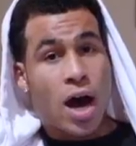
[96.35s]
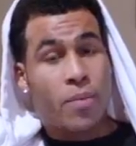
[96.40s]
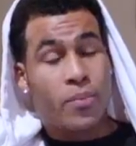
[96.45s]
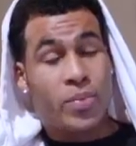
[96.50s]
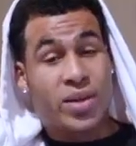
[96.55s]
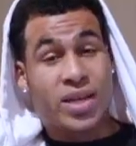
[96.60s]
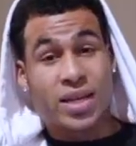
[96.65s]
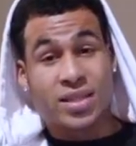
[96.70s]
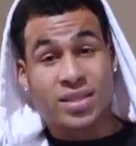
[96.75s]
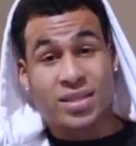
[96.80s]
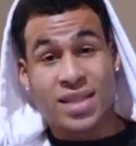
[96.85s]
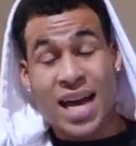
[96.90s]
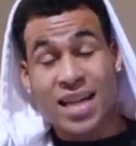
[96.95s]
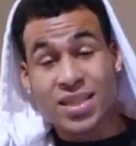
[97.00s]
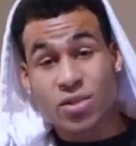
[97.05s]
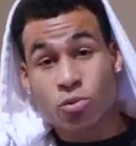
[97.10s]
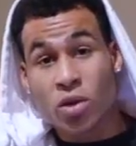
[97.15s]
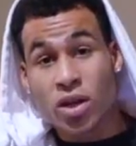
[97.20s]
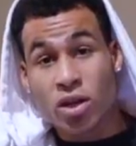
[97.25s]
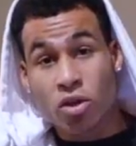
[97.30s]
because
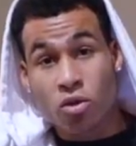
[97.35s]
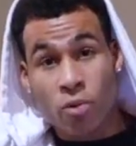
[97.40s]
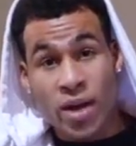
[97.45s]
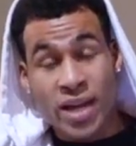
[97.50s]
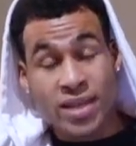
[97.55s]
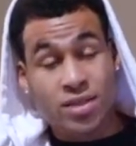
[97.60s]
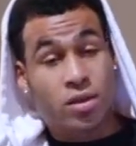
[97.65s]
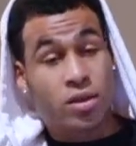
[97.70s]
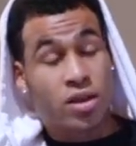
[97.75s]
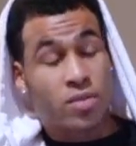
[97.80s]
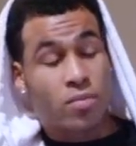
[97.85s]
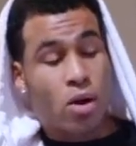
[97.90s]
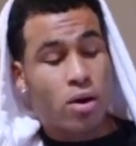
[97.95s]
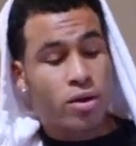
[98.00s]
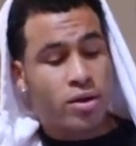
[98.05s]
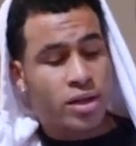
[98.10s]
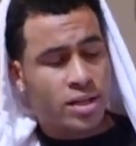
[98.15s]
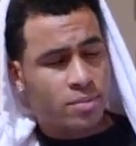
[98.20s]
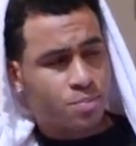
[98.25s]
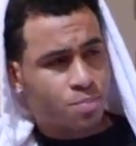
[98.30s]
that's what creates good
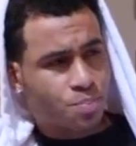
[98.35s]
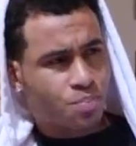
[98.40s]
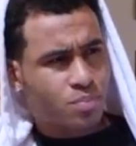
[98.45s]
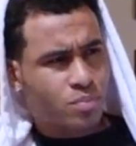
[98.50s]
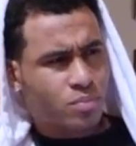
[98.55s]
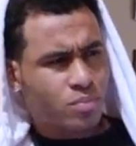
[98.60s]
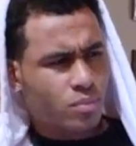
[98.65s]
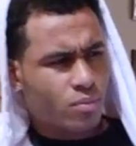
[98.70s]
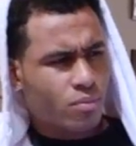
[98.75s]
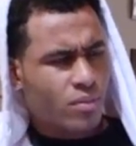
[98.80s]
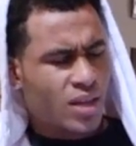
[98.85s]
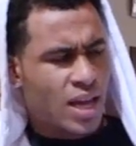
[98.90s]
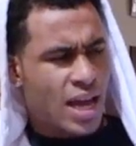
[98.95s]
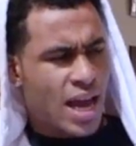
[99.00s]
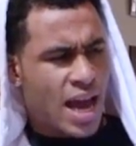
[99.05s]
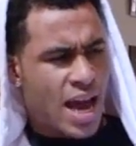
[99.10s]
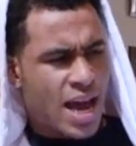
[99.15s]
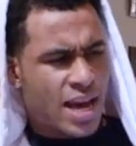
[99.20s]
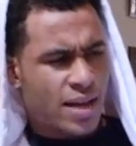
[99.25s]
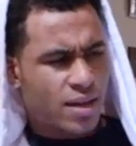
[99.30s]
marketing.
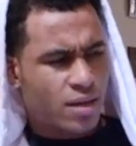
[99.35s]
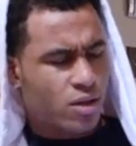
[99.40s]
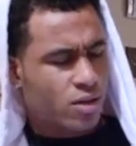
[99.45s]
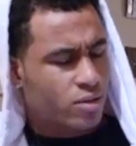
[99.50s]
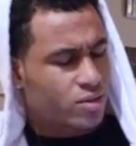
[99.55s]
And